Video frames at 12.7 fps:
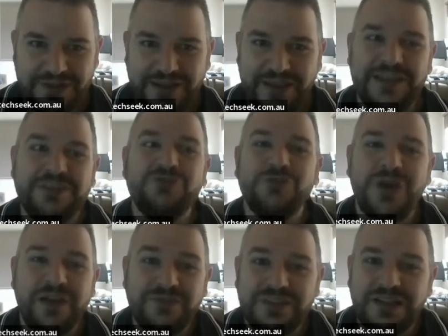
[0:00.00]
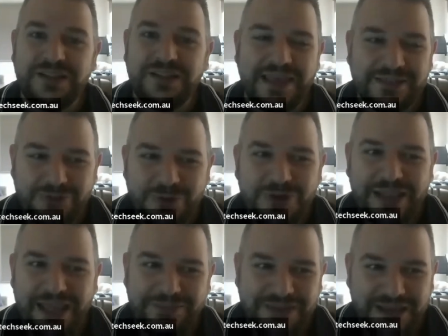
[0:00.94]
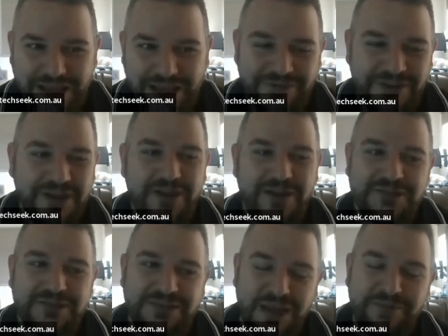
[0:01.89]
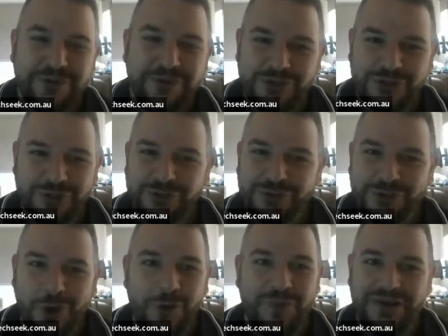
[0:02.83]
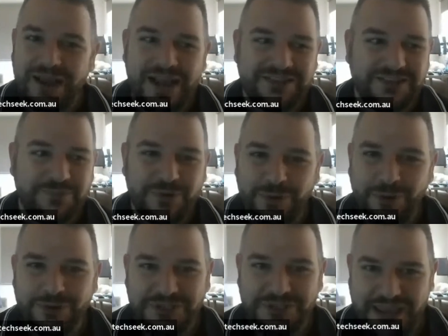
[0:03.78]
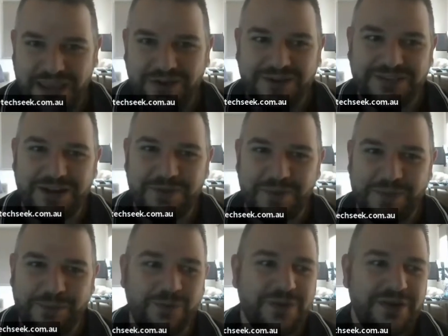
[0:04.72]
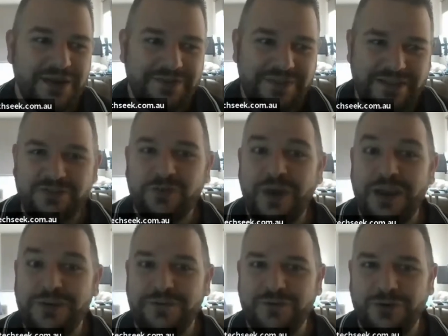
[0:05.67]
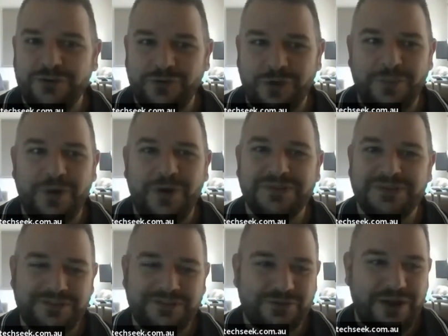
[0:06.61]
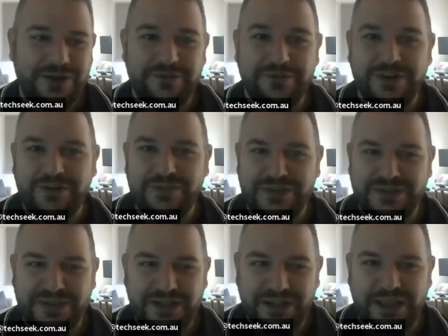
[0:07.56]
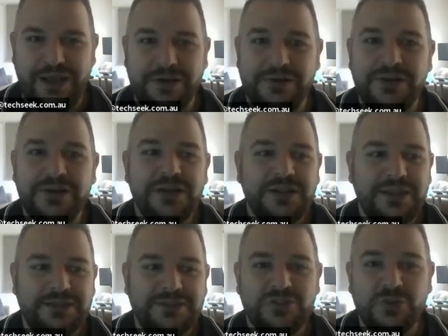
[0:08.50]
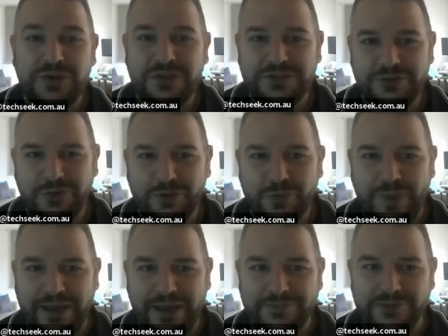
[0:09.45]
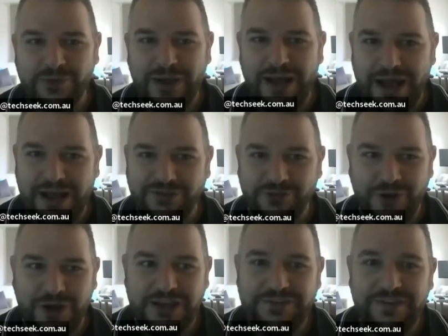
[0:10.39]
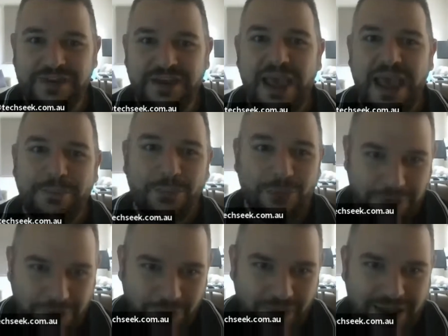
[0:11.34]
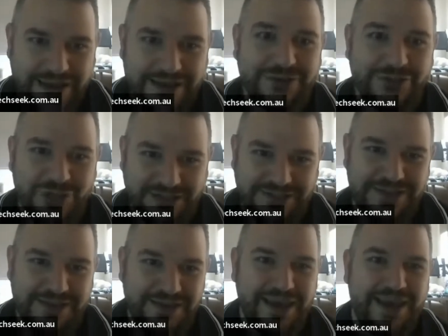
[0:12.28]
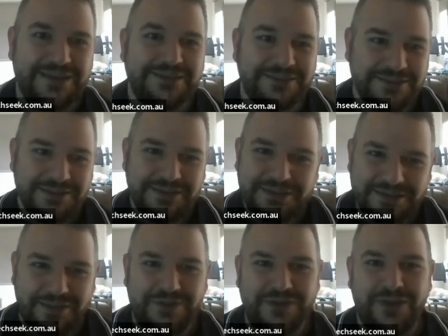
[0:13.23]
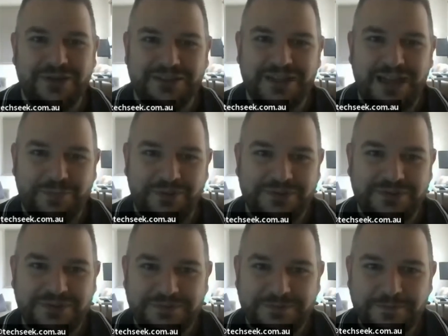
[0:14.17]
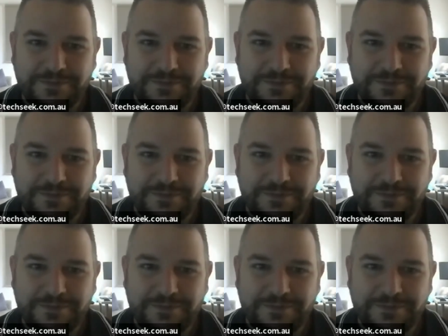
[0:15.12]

Now they do claim to have some version control, but as a precaution, again, I say to people, that's great, you've got Dropbox, that's great, you've got everything in the cloud. Let's do an external backup to a hard drive and put it away just in case something like this happens.